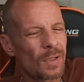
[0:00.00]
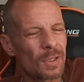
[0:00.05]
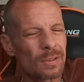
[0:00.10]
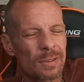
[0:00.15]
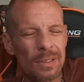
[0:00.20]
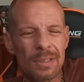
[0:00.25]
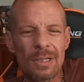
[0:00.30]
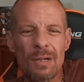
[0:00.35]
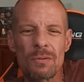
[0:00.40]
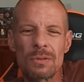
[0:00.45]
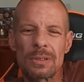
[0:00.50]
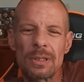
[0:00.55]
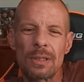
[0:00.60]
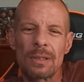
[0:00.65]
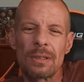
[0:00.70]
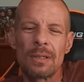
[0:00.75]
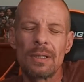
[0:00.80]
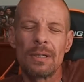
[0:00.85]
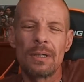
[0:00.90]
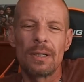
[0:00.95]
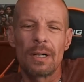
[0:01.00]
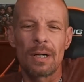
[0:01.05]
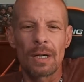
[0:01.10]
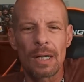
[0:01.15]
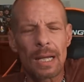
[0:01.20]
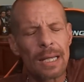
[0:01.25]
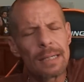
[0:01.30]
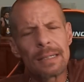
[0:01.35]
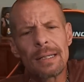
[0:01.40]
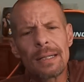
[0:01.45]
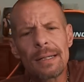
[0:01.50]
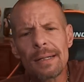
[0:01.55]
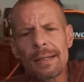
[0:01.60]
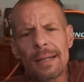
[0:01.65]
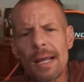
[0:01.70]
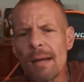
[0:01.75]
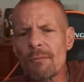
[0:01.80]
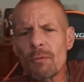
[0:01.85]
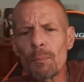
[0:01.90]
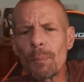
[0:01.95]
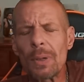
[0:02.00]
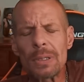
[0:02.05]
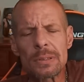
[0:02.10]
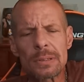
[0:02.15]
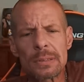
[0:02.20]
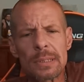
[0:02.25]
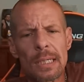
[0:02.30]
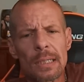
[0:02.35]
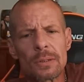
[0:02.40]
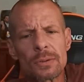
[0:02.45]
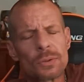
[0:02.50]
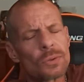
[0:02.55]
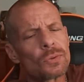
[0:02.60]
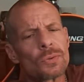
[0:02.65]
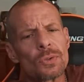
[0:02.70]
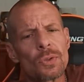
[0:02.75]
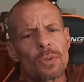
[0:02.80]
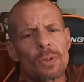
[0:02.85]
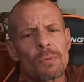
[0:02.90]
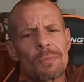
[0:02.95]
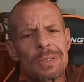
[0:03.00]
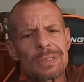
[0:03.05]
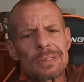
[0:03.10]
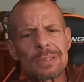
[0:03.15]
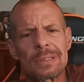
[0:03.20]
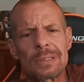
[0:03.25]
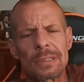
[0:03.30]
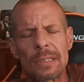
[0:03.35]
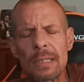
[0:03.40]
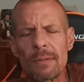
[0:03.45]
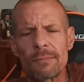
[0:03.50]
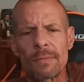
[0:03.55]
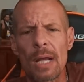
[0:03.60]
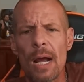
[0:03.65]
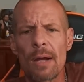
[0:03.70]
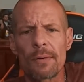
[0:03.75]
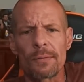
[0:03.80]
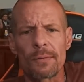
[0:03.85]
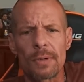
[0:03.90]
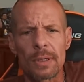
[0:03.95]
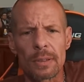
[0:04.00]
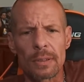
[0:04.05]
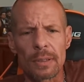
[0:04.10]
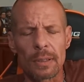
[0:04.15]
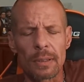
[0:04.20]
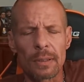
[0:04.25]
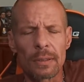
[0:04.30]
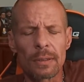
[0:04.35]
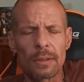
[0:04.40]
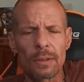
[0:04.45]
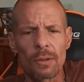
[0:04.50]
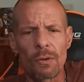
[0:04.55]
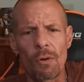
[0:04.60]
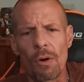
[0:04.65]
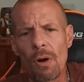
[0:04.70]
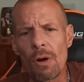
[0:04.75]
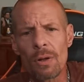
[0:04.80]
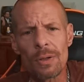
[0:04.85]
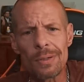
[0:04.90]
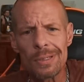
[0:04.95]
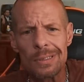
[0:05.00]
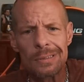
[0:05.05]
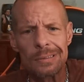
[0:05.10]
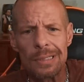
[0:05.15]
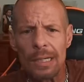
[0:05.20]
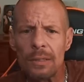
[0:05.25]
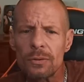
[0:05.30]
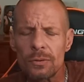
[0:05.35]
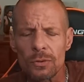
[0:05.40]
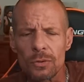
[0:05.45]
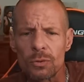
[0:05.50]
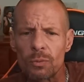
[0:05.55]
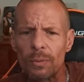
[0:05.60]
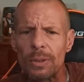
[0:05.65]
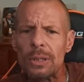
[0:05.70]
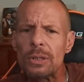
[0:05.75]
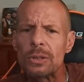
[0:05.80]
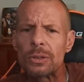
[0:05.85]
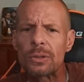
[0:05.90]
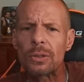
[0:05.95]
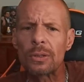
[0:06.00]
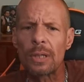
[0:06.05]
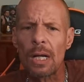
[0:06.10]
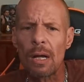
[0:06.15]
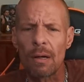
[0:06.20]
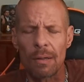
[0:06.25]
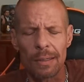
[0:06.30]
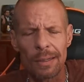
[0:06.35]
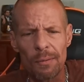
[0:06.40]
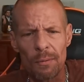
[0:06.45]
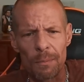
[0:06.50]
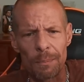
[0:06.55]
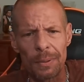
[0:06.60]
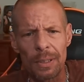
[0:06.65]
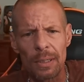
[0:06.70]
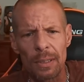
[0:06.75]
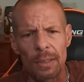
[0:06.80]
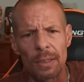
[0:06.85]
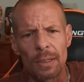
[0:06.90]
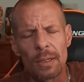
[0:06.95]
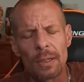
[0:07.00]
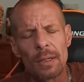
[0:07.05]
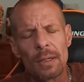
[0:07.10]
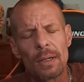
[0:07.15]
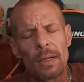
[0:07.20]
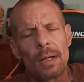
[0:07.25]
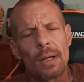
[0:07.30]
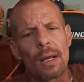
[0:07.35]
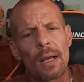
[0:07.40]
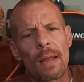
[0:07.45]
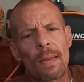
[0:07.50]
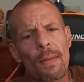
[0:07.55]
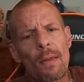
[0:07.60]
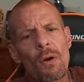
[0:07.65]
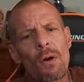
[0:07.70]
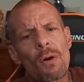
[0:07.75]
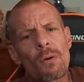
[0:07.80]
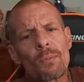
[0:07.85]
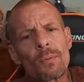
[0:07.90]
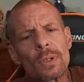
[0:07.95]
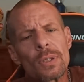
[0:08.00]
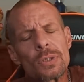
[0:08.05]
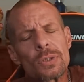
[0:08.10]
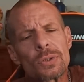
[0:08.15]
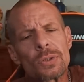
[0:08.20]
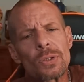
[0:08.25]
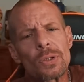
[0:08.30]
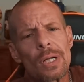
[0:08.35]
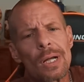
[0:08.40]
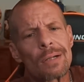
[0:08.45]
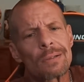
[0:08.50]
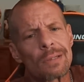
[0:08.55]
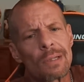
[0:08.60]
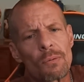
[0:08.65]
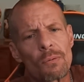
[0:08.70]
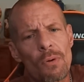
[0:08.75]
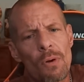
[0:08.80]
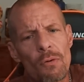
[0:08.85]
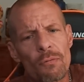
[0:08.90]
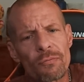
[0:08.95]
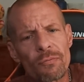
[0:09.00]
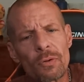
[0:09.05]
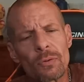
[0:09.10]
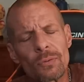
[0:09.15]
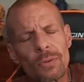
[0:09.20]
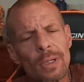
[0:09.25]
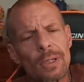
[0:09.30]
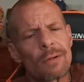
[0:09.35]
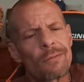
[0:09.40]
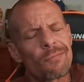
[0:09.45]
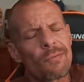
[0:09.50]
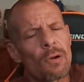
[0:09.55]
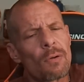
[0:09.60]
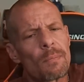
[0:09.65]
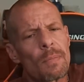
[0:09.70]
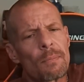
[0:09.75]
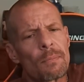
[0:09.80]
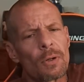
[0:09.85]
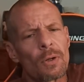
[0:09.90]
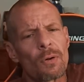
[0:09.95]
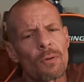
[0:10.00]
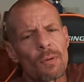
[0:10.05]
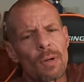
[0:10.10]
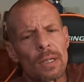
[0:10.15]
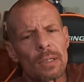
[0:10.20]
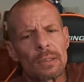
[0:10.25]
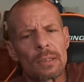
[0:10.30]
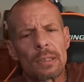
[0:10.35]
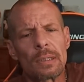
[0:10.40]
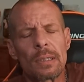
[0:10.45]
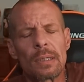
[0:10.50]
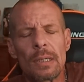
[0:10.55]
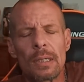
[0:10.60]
think that was it. And he didn't have a bunch of tattoos. He wasn't sleeved down or anything. All of these tattoos really stood out, and they were big, and they all really stood out. They were all filled in, if I remember correctly.